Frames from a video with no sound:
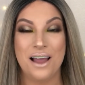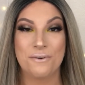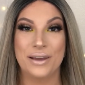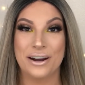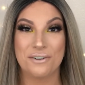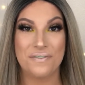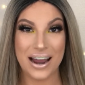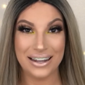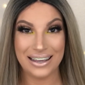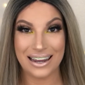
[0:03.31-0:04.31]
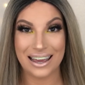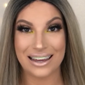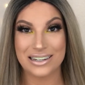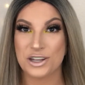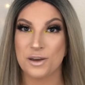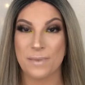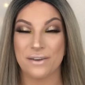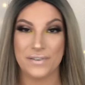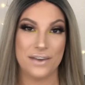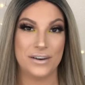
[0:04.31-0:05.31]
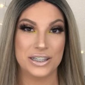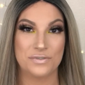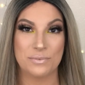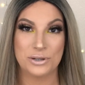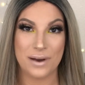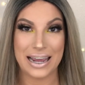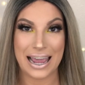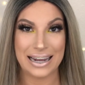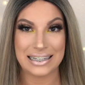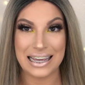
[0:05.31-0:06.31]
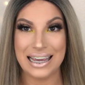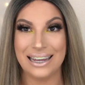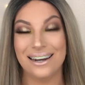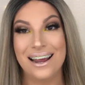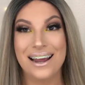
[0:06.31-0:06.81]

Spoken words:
We are finally getting into my favorites from 2018.